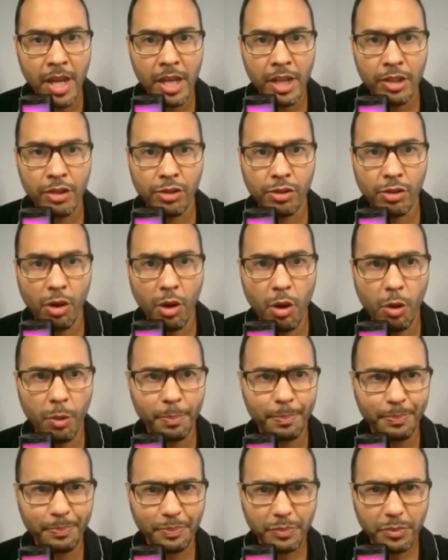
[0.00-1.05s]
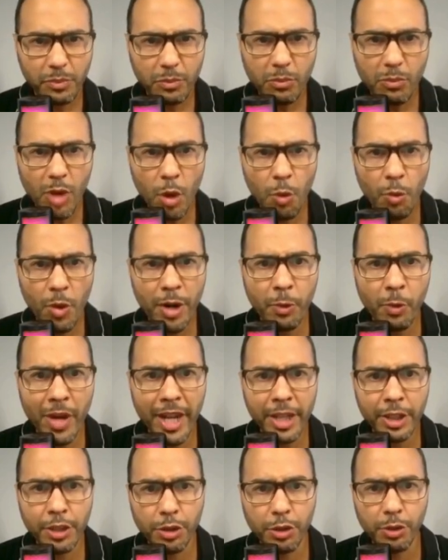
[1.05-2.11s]
So one
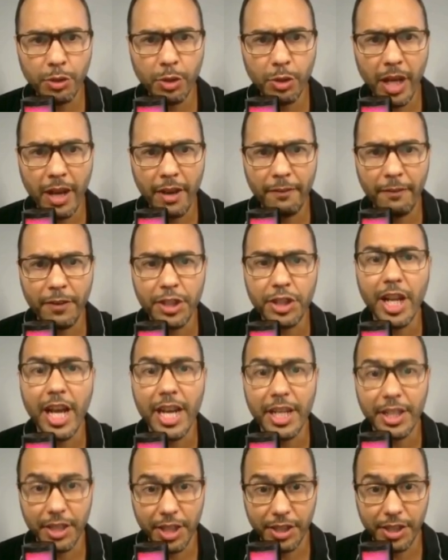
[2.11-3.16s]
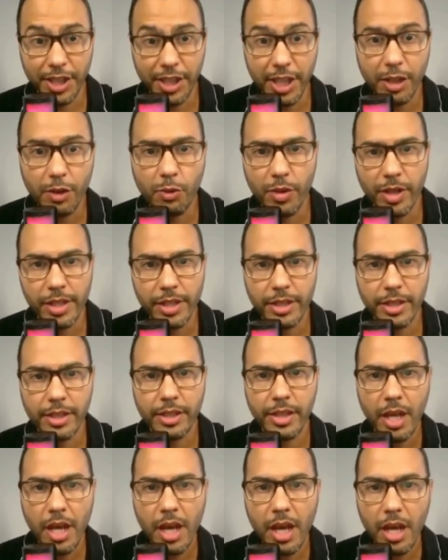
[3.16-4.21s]
way to visualize the
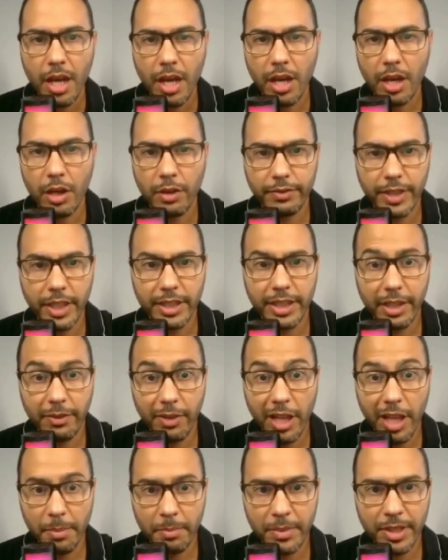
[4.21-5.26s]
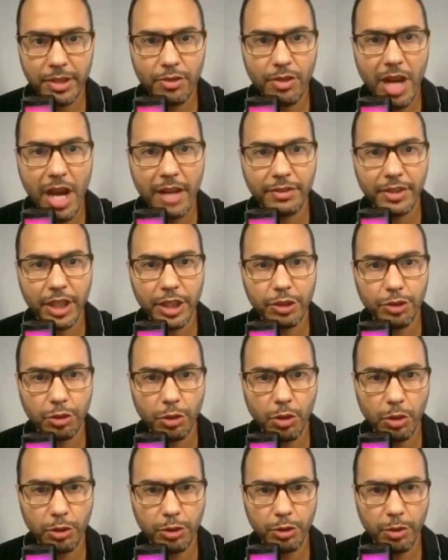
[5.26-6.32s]
sequence of the development drives is to
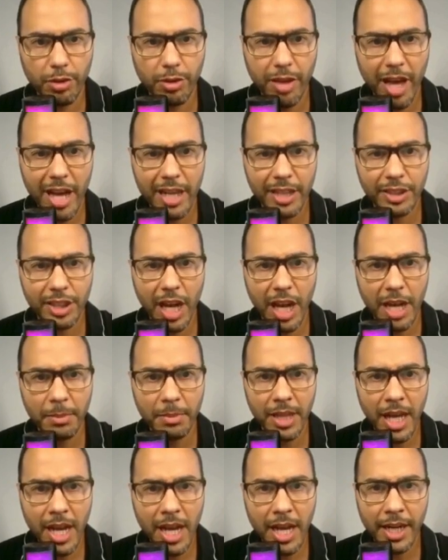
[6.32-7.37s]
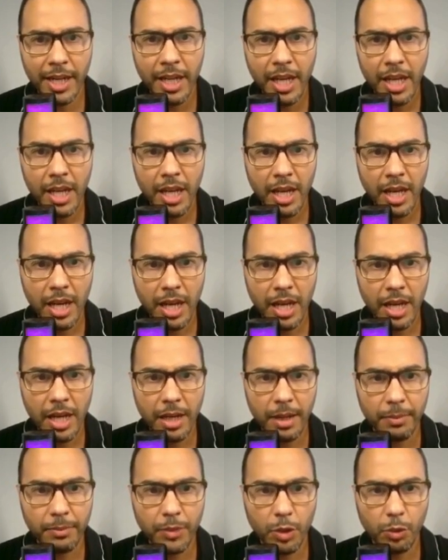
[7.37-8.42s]
go to timeline.
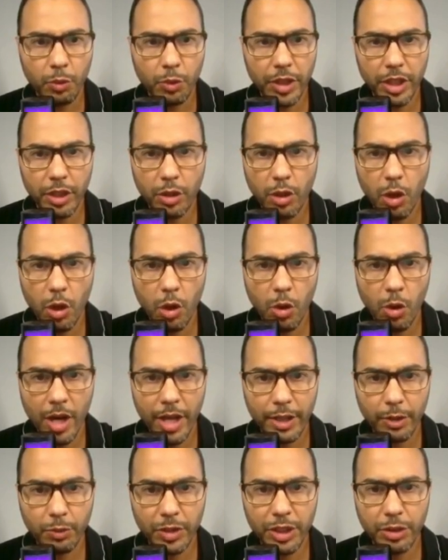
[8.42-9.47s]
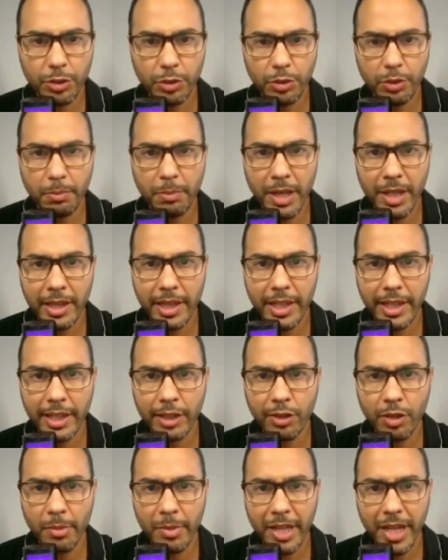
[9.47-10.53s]
We go and we do monthly
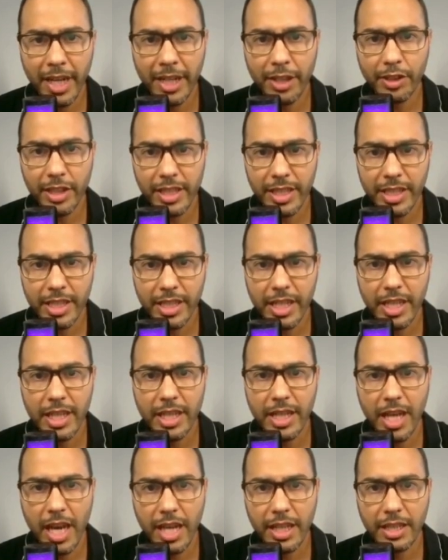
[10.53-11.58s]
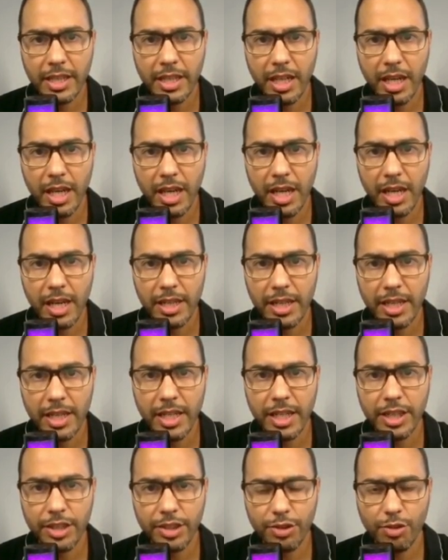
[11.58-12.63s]
increment, and you can see that
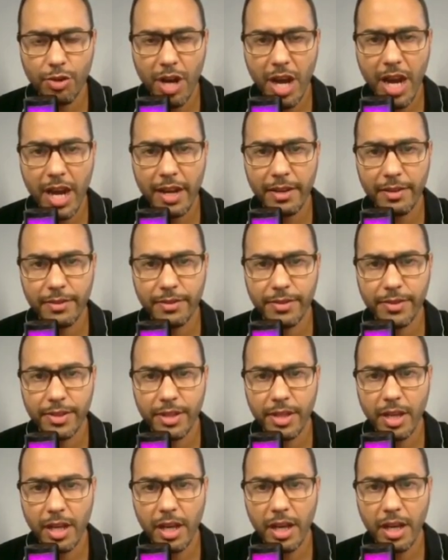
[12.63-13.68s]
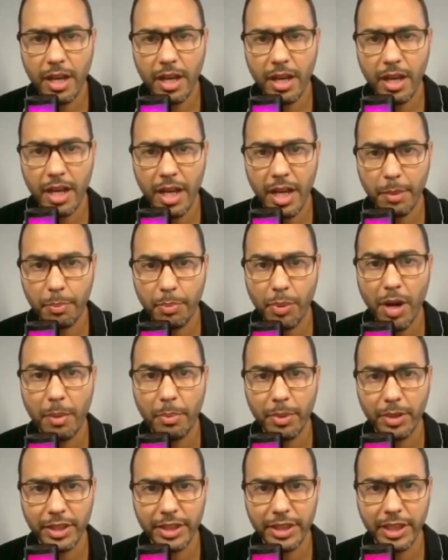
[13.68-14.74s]
these drives are
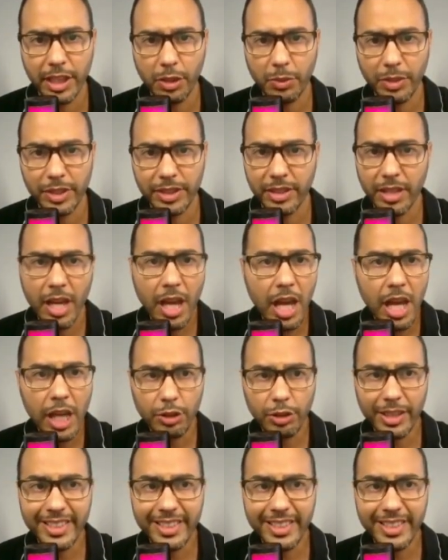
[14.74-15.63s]
properly sequenced. So the